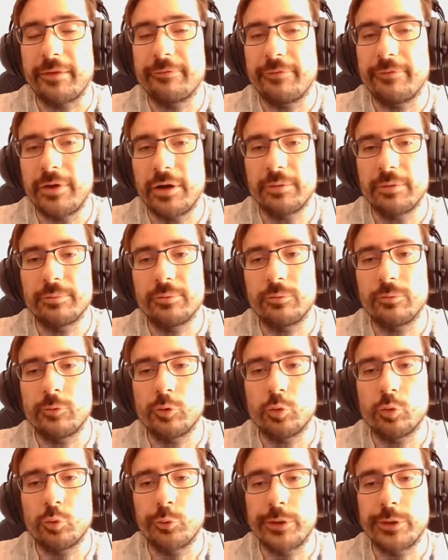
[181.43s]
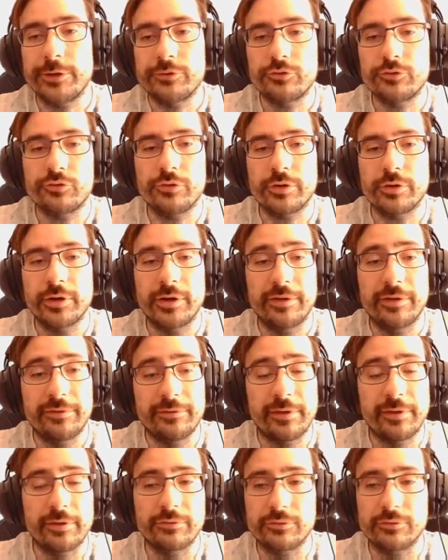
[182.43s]
variable called isTrigger is
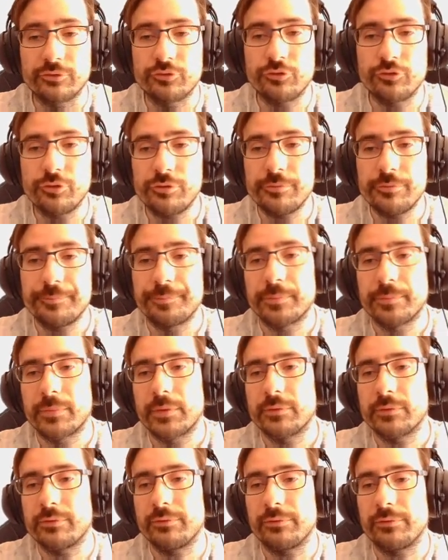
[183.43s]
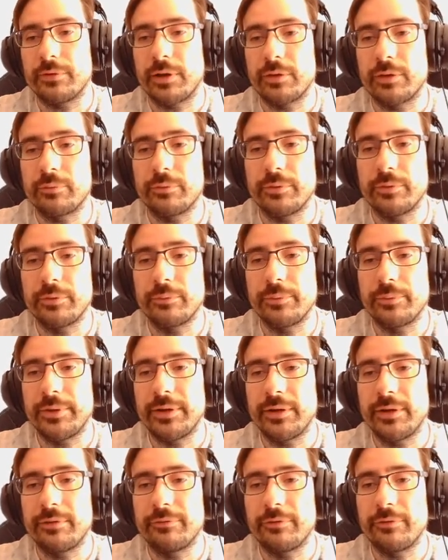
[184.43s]
set to true, just like we
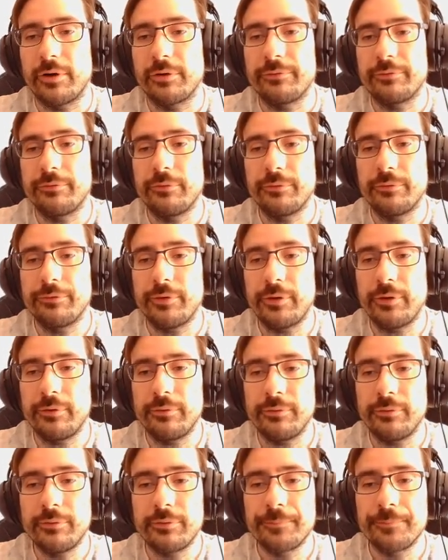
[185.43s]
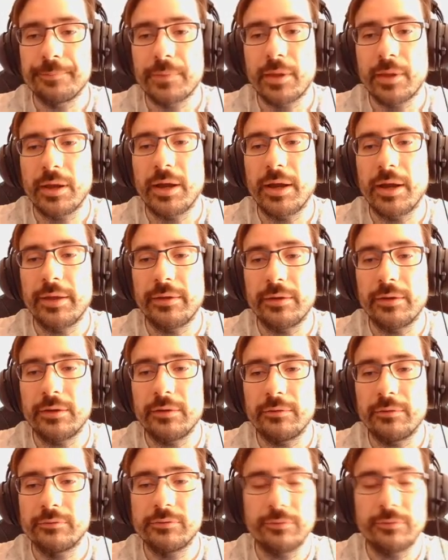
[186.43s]
did for our force zones. And
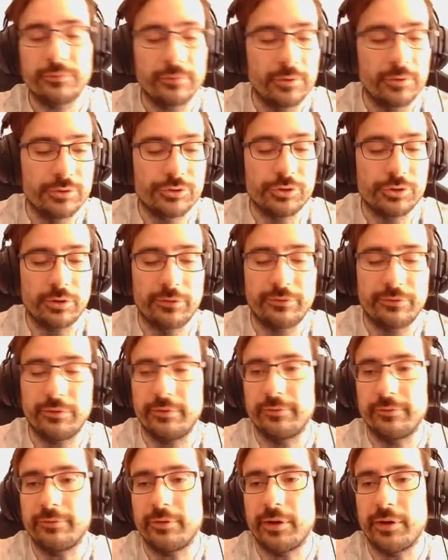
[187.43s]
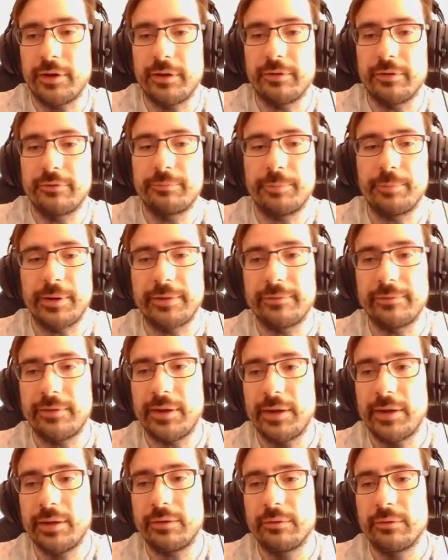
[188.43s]
then just adjust its size by
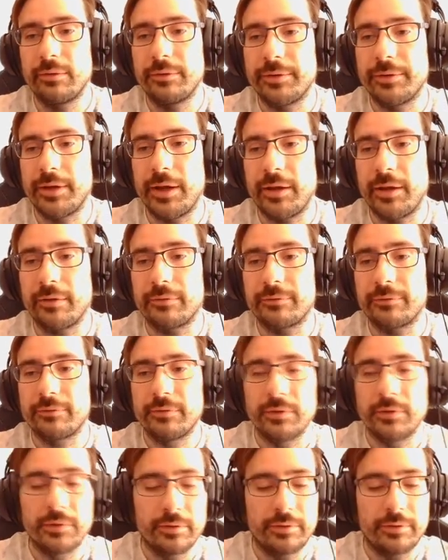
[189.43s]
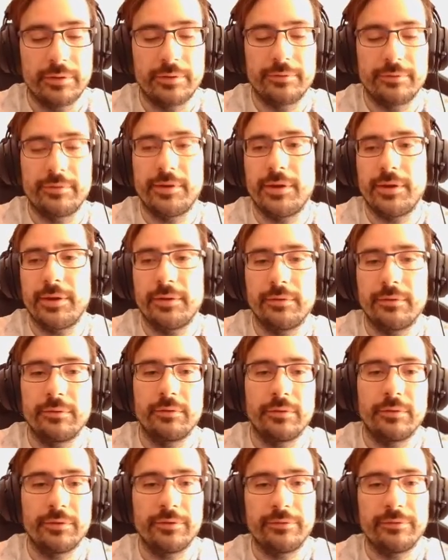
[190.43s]
10 on the X and 10
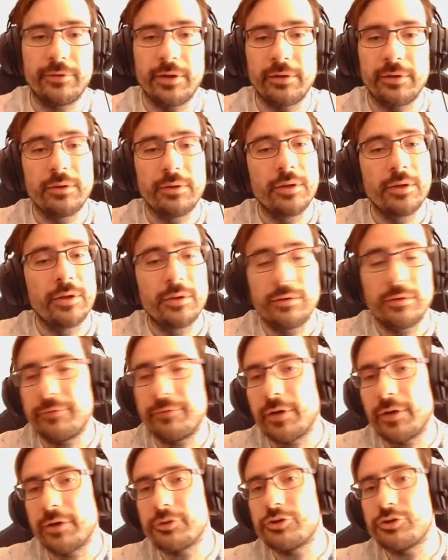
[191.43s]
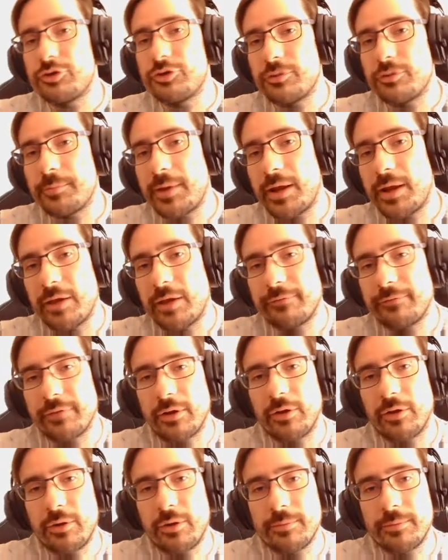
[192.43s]
on the Z. The values you may have
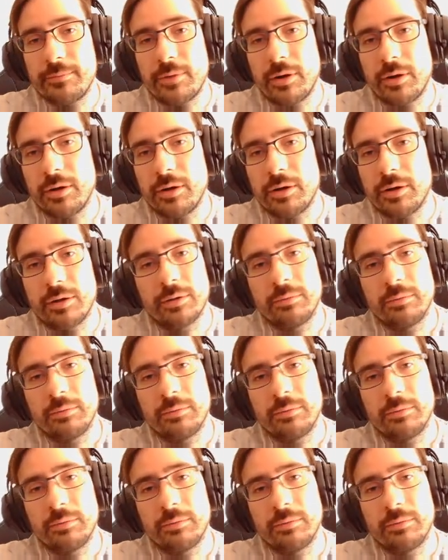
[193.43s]
at home are